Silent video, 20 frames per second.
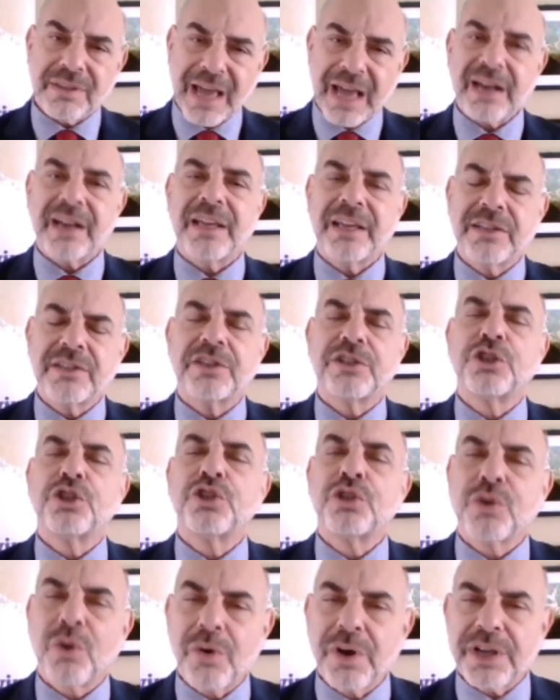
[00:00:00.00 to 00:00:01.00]
That is a
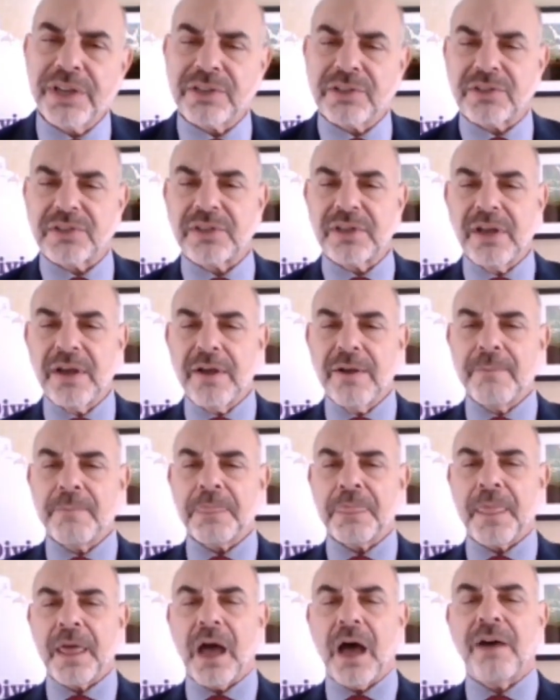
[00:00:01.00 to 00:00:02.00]
choice
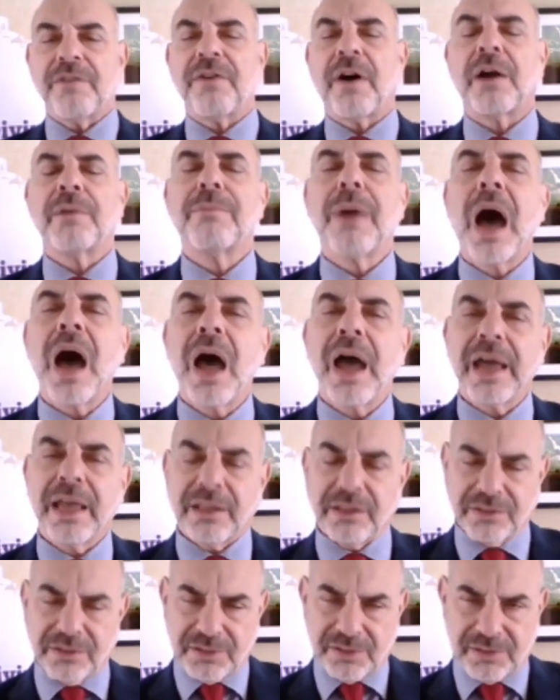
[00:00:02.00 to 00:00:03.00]
of our
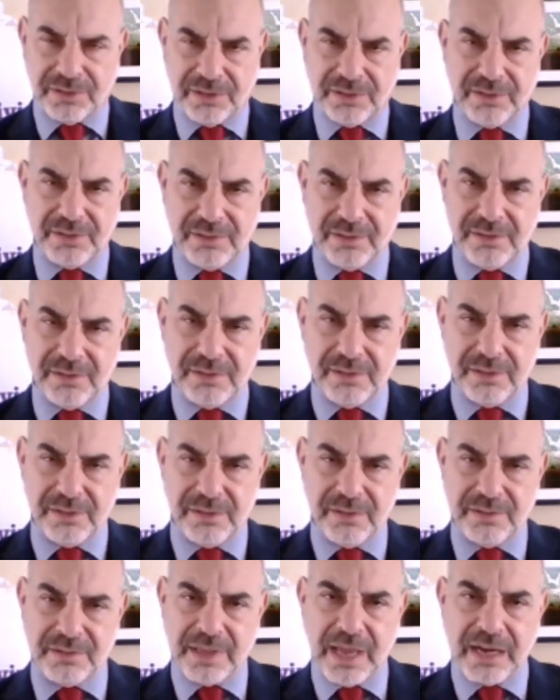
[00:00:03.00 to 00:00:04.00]
minds.
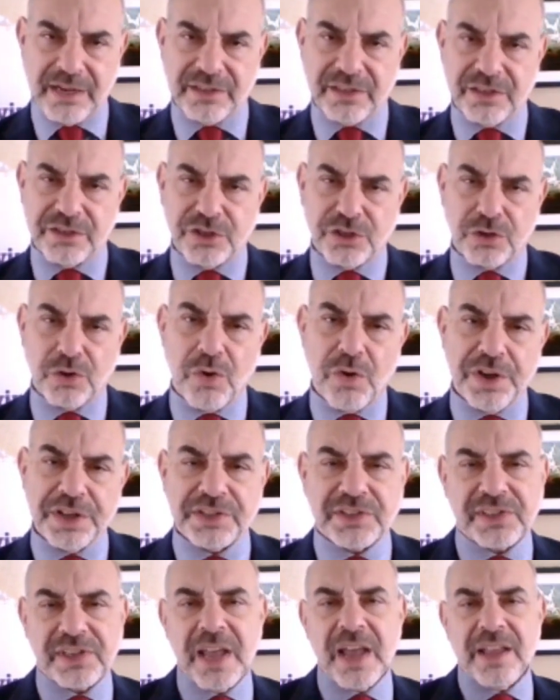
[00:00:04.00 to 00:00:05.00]
That is a
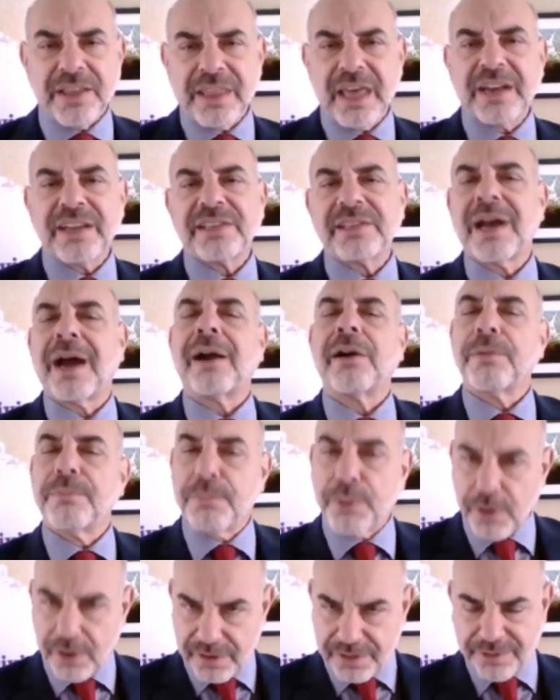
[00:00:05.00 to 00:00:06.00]
choice that is our
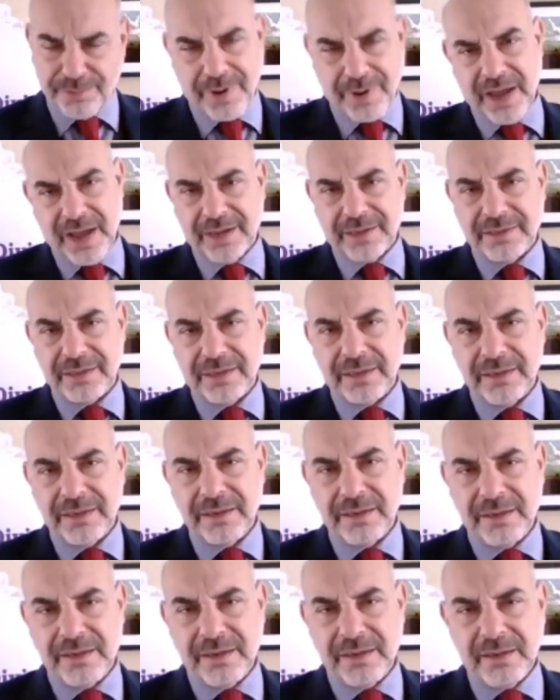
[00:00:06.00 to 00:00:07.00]
birthright
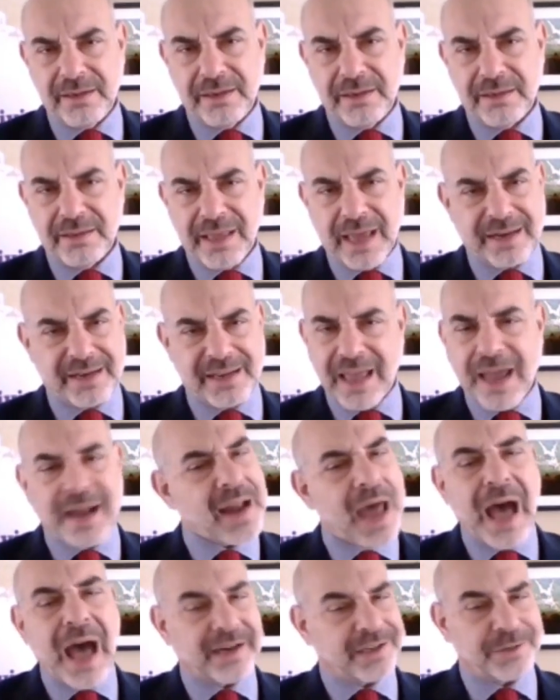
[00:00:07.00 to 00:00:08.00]
that
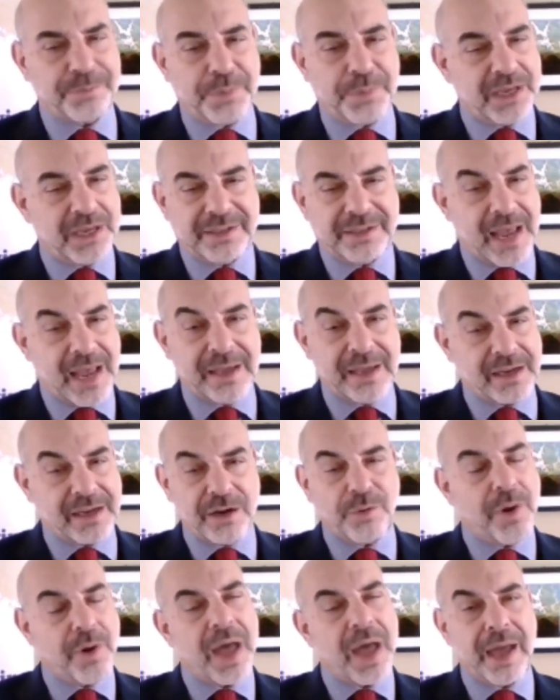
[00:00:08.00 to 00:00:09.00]
cannot be
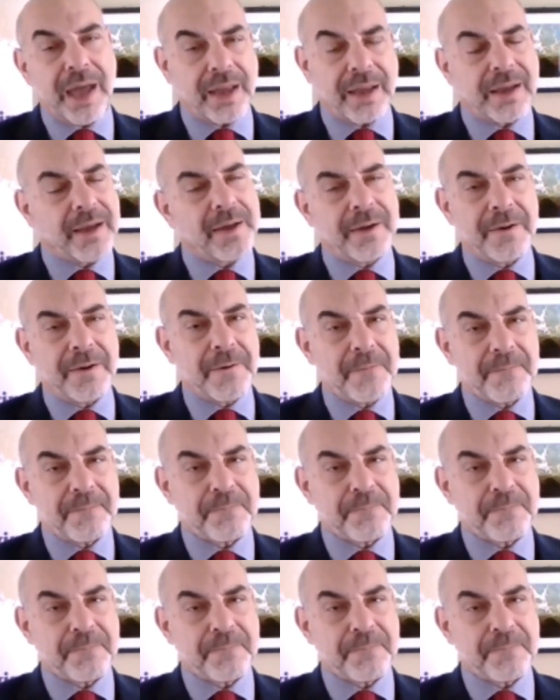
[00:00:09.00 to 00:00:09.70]
taken away.